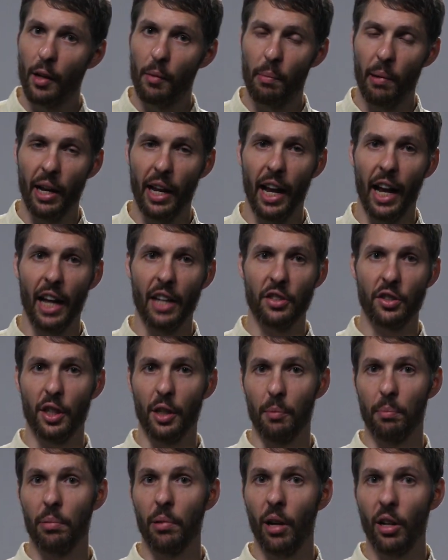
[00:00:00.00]
by
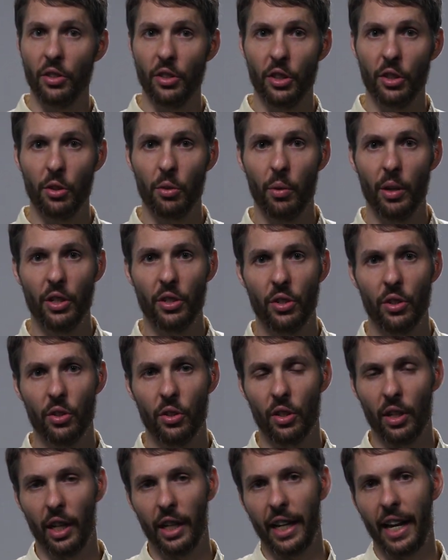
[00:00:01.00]
asking process
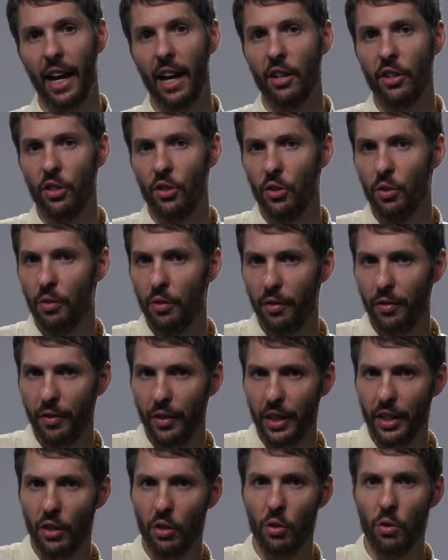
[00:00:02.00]
questions like, how did you
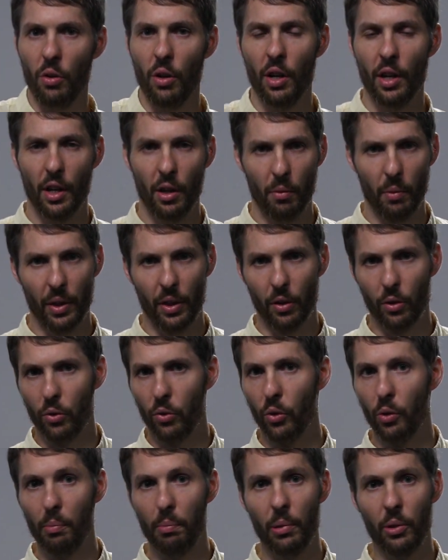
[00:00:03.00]
feel when the
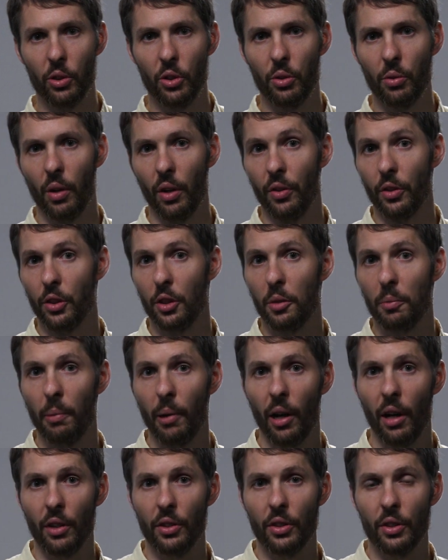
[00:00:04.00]
group put you on the
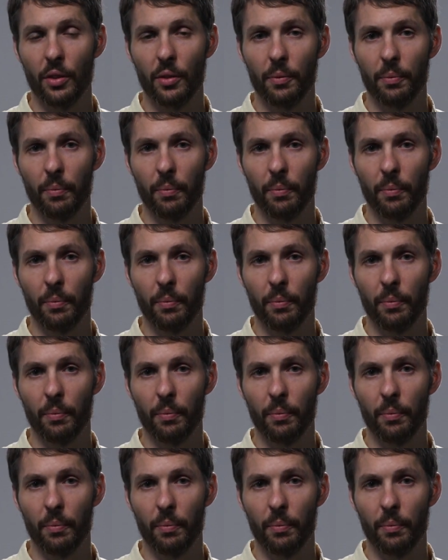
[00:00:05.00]
spot?